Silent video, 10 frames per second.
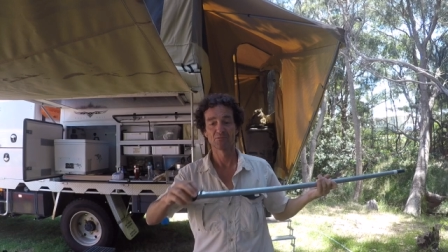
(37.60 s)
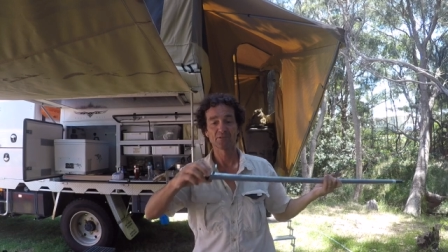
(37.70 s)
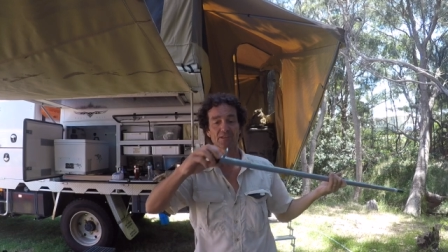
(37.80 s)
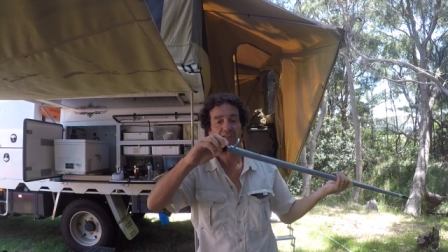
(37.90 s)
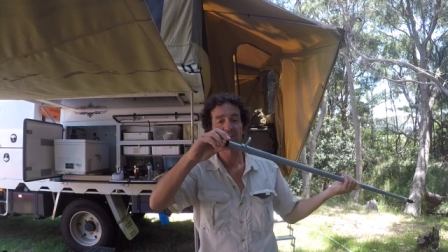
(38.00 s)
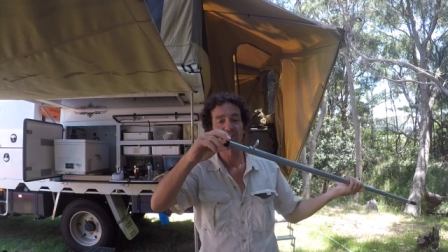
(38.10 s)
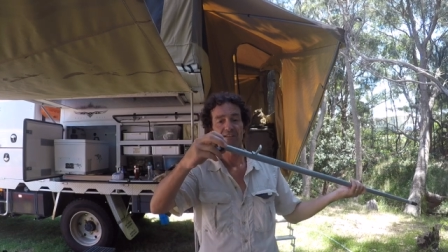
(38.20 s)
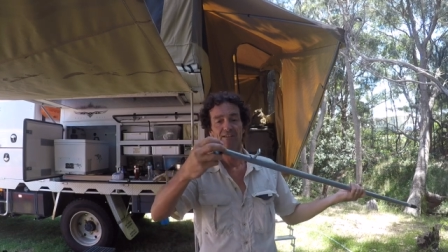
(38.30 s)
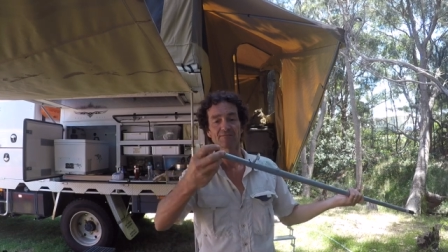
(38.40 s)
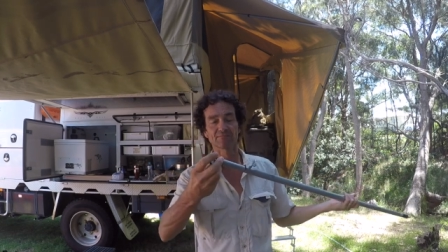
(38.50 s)
with a,
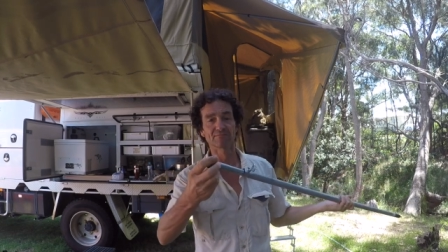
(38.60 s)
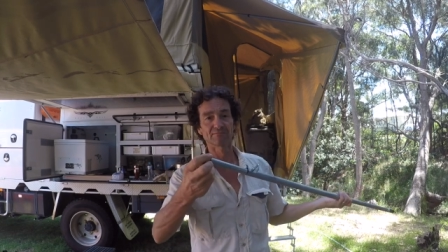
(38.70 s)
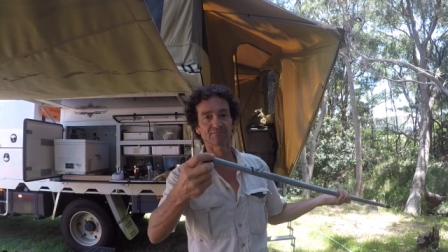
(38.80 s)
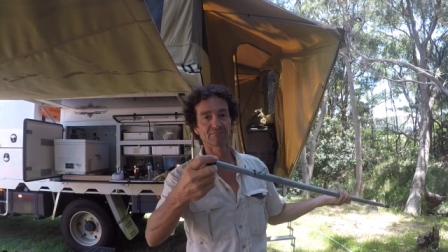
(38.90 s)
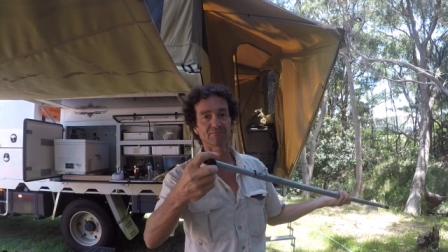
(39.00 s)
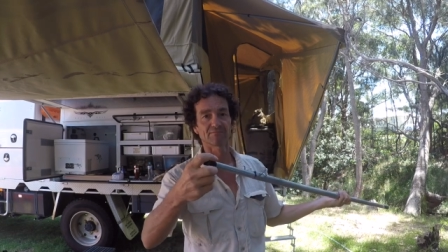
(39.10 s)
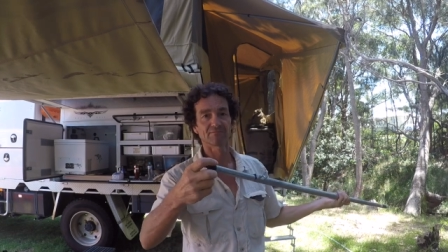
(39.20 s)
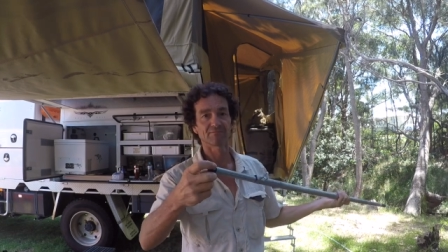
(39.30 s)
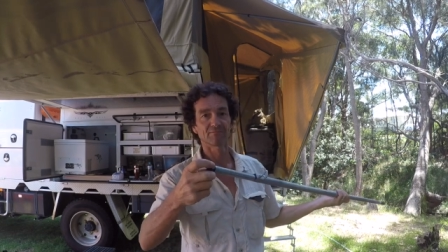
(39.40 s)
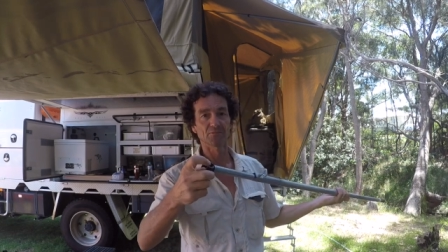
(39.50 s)

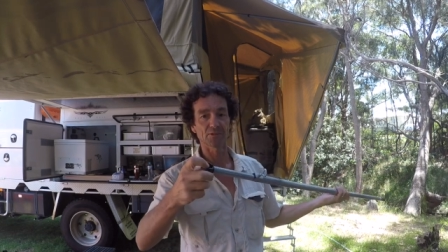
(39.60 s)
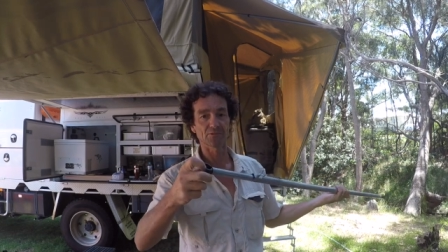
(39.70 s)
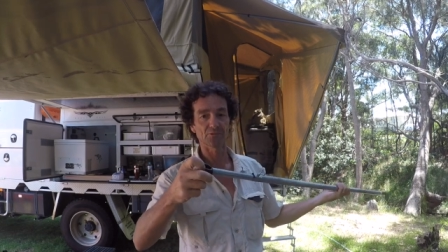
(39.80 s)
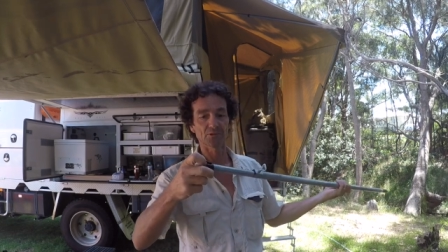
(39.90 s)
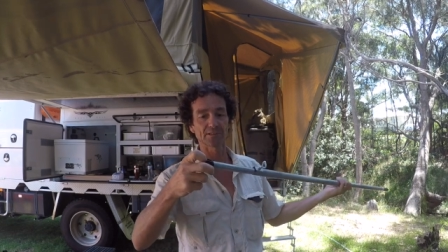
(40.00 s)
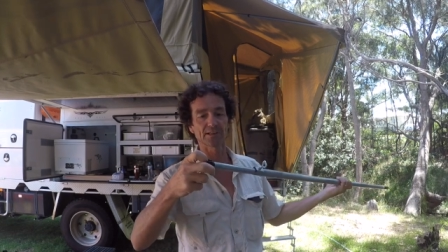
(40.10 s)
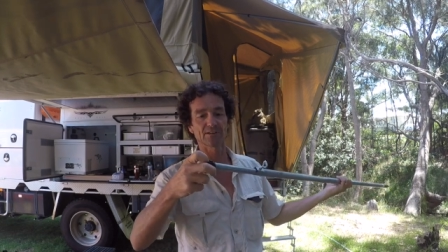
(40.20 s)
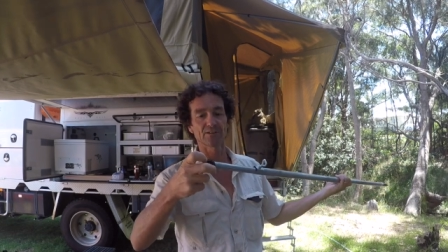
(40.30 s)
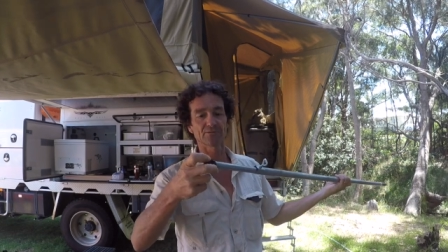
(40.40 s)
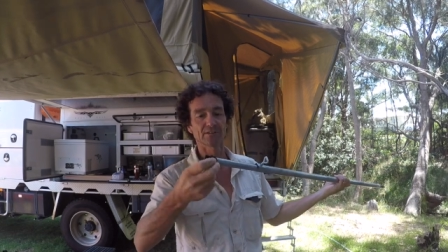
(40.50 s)
um, with a foot cut
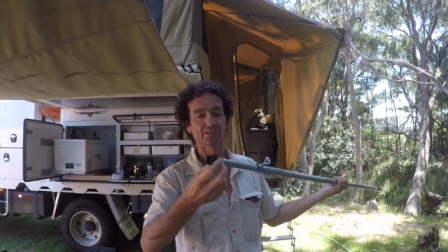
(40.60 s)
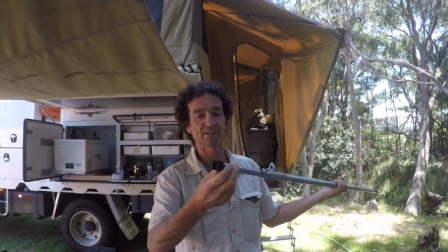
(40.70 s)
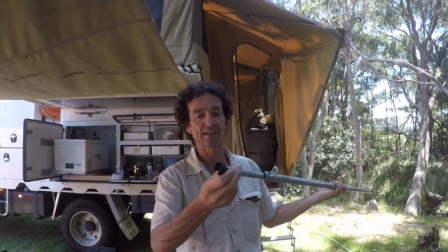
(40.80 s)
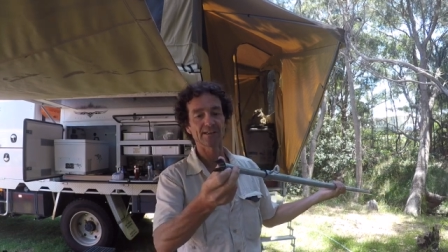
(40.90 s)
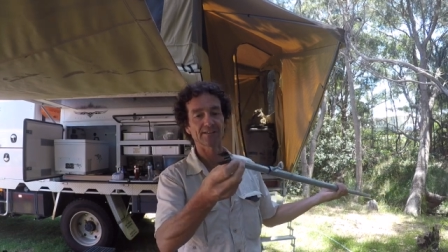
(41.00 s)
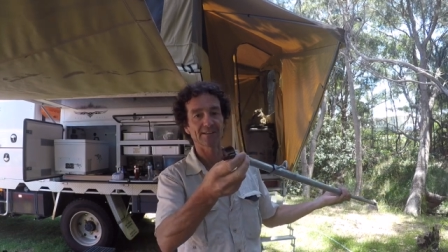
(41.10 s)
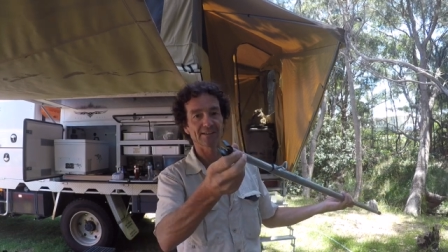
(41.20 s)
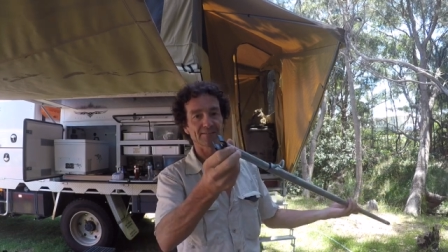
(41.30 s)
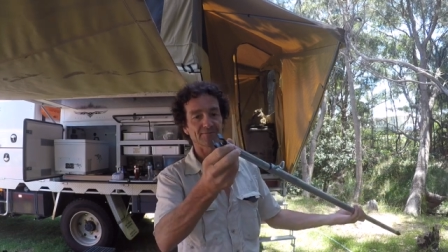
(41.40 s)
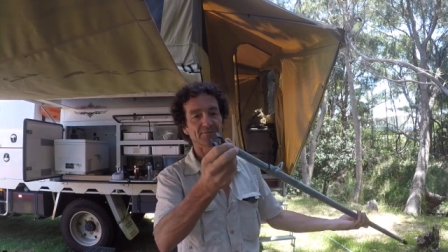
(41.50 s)
off it and uh,